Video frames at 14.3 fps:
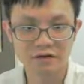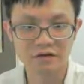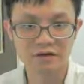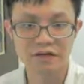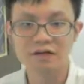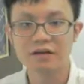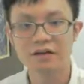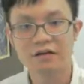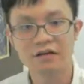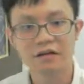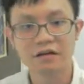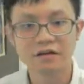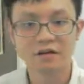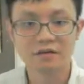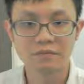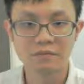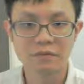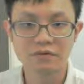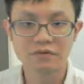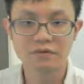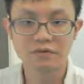Okay,
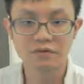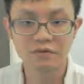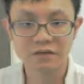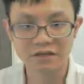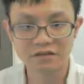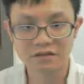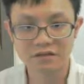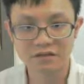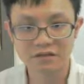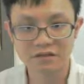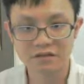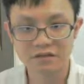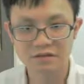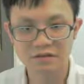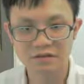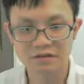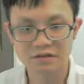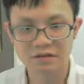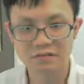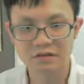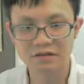blue. Oh my goodness,
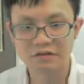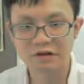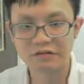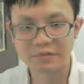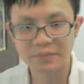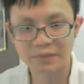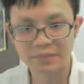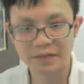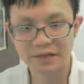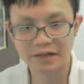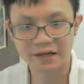something wrong with my pen.